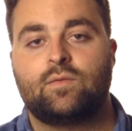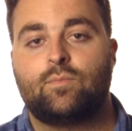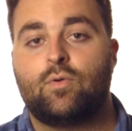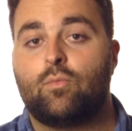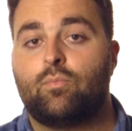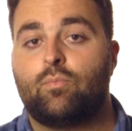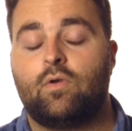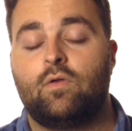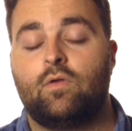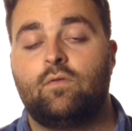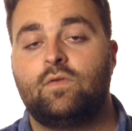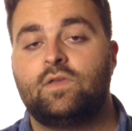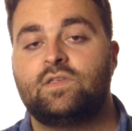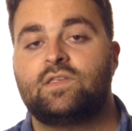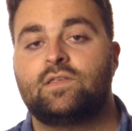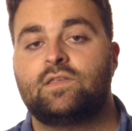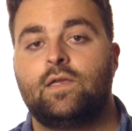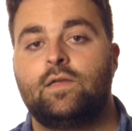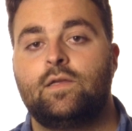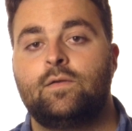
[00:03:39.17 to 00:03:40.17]
about
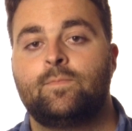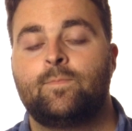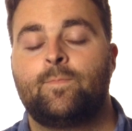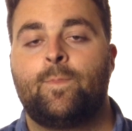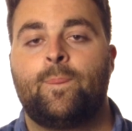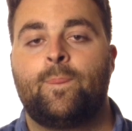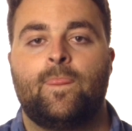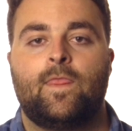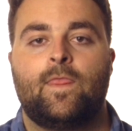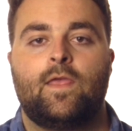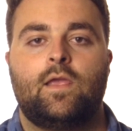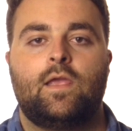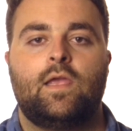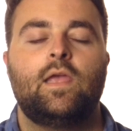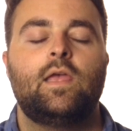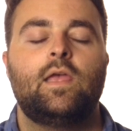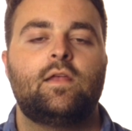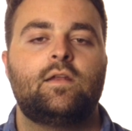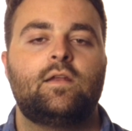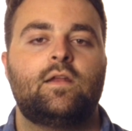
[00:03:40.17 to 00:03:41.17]
previously.
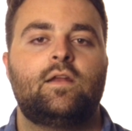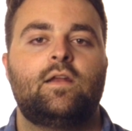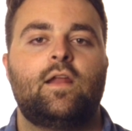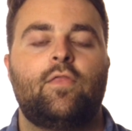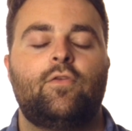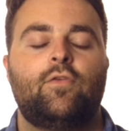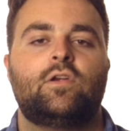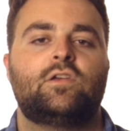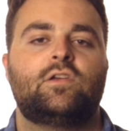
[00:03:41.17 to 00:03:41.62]
And another